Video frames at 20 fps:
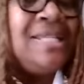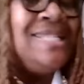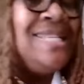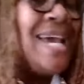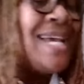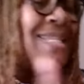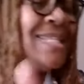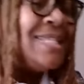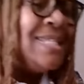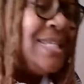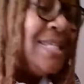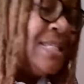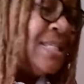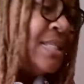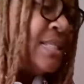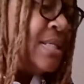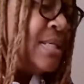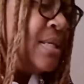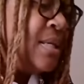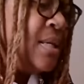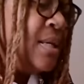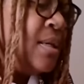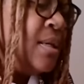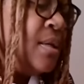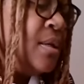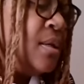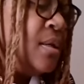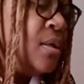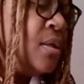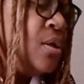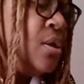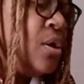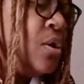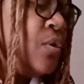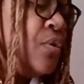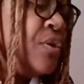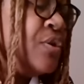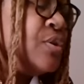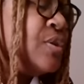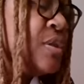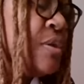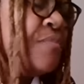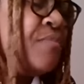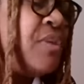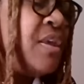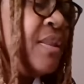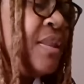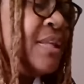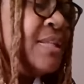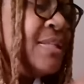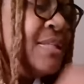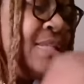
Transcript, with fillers: destined. You know, there's something that's